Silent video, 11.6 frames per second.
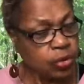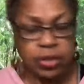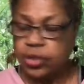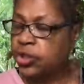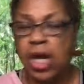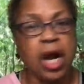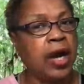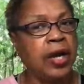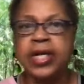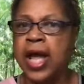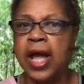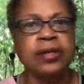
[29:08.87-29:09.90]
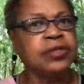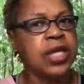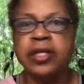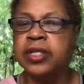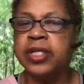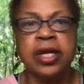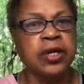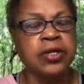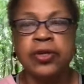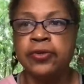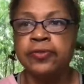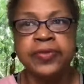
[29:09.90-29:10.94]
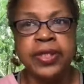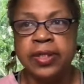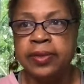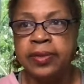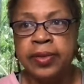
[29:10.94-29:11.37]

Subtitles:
can start now taking care of your feet.